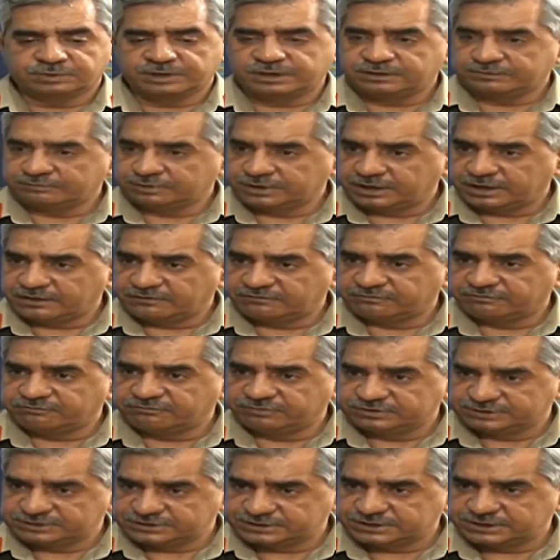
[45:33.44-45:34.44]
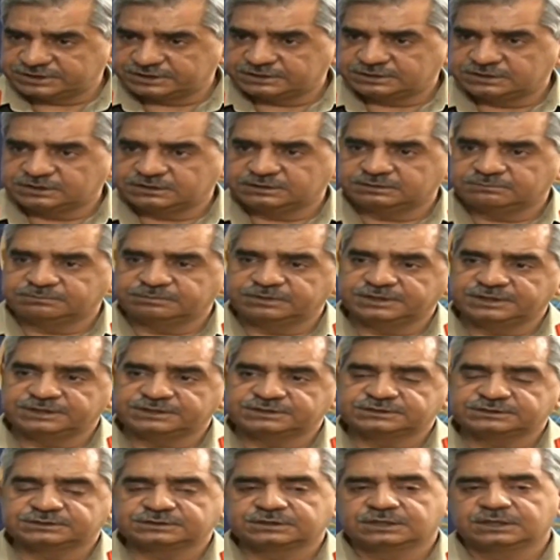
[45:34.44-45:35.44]
You may even have visited the
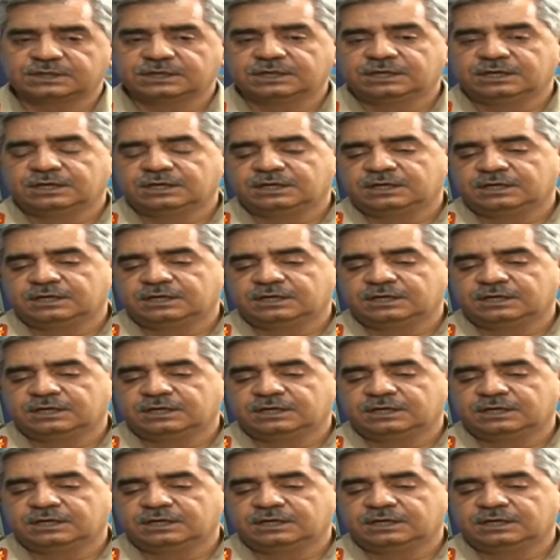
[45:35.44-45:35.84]
place.